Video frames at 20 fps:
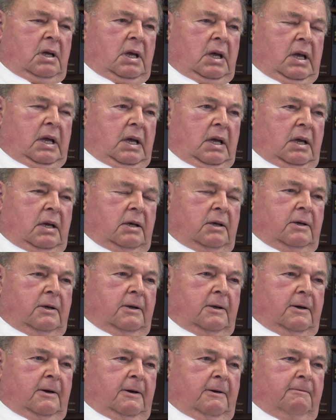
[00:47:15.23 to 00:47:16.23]
and
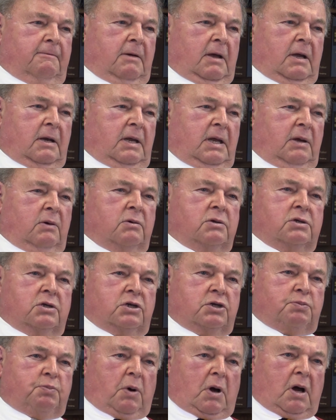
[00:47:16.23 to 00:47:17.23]
uh, and he was a
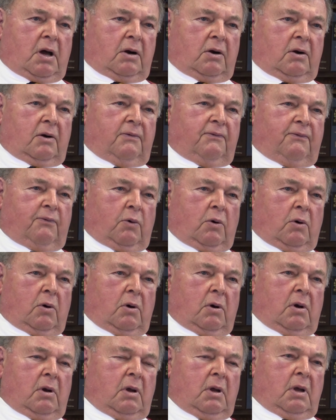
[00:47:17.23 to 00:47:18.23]
spotter
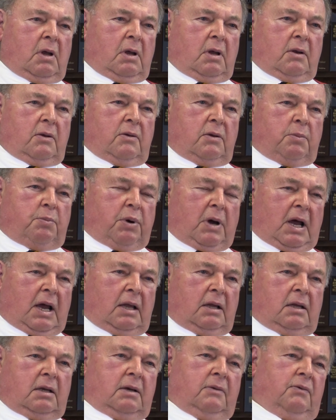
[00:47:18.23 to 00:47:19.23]
for the
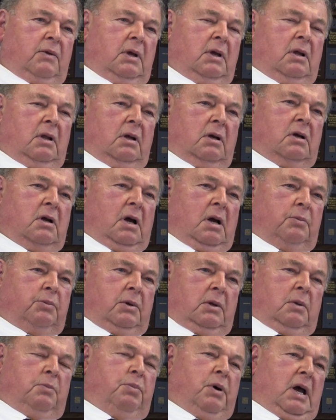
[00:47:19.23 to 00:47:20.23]
pilot of the
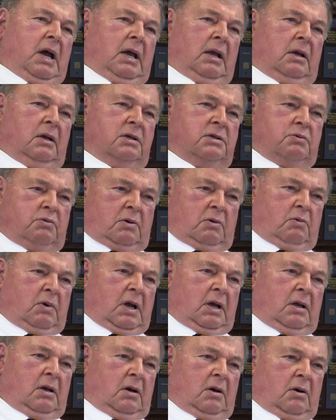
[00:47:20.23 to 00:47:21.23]
helicopter. The pilots were
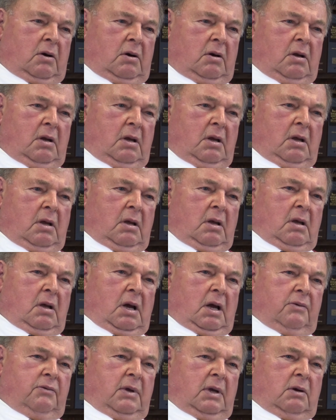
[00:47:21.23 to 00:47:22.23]
regular,
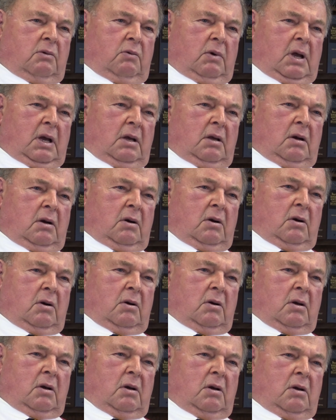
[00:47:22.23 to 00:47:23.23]
I think,
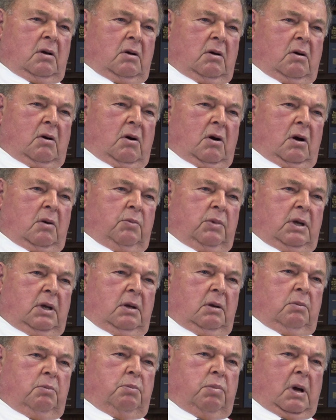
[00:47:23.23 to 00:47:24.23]
regular uh,
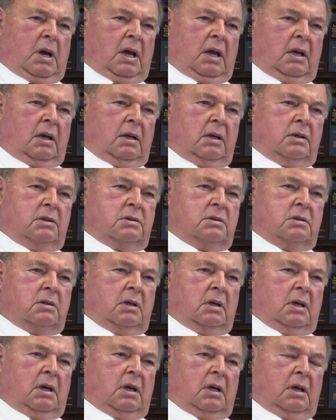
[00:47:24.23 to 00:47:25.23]
army pilots,
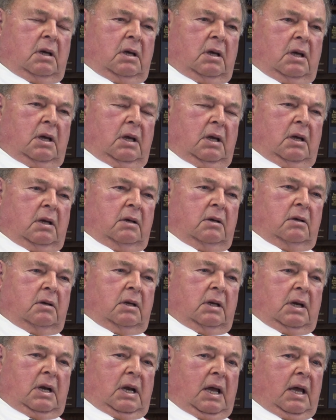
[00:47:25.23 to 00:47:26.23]
and,
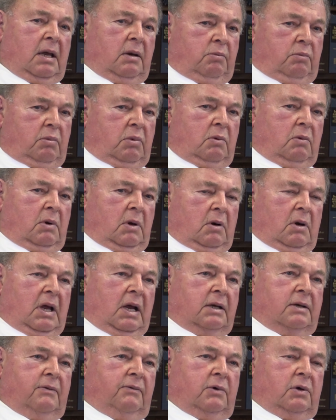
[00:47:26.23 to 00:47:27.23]
and I had on
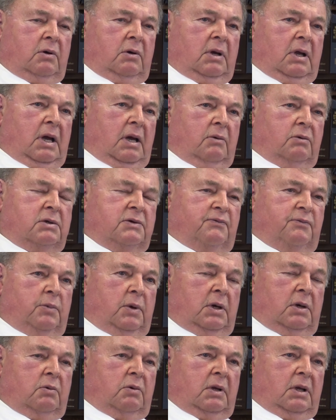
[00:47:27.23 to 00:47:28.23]
active duty. I was
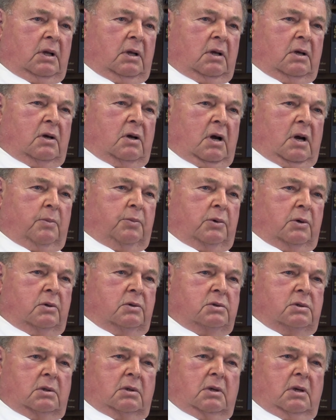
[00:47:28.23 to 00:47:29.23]
familiar with
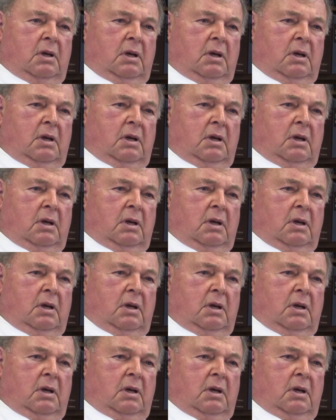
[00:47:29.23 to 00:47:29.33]
helicopters and